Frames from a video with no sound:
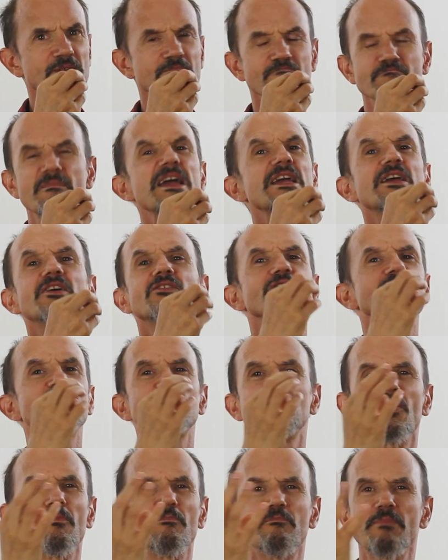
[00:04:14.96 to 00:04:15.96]
Make
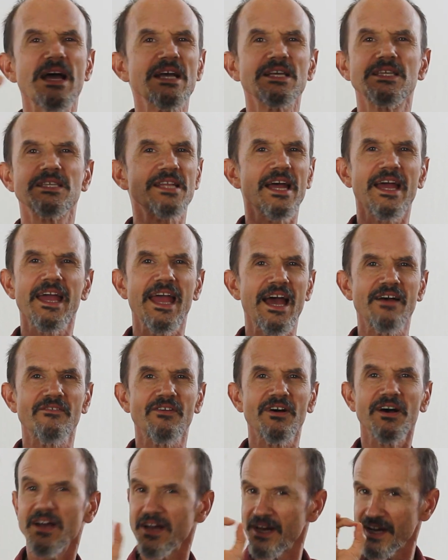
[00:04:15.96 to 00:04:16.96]
this your best day
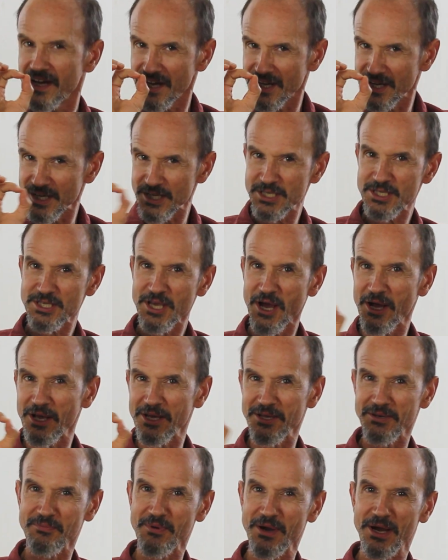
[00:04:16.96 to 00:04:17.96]
ever, and it's
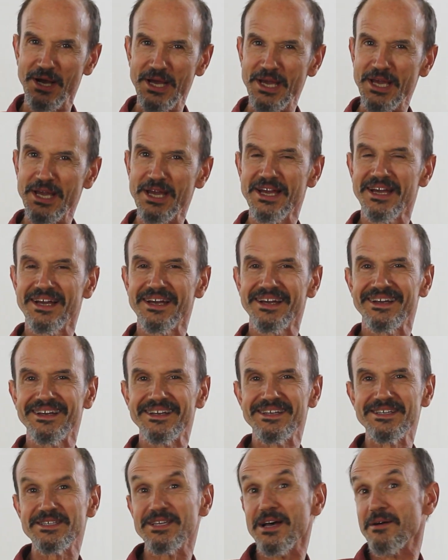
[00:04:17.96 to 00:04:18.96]
signed by
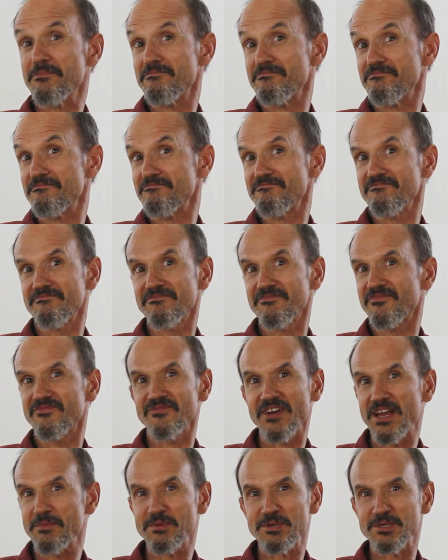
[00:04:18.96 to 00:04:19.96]
some
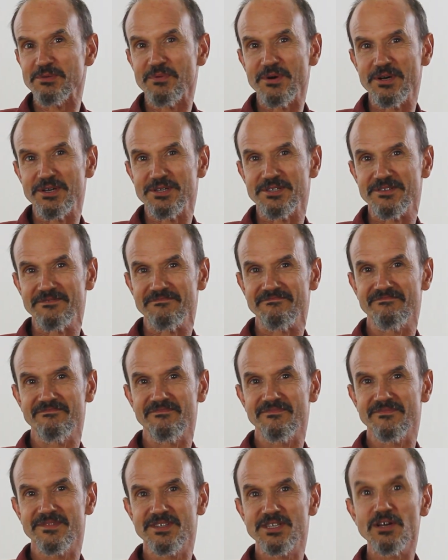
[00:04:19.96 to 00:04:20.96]
famous person.
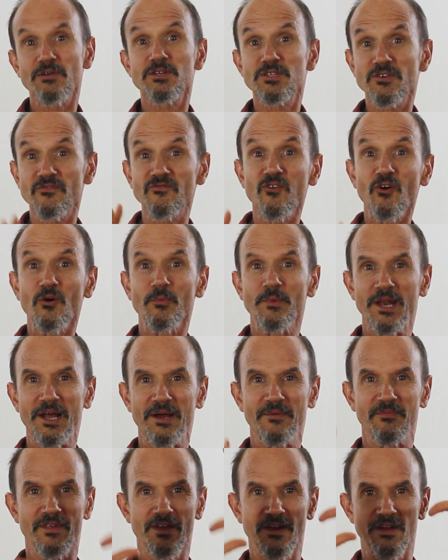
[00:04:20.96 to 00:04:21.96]
So it's a formula.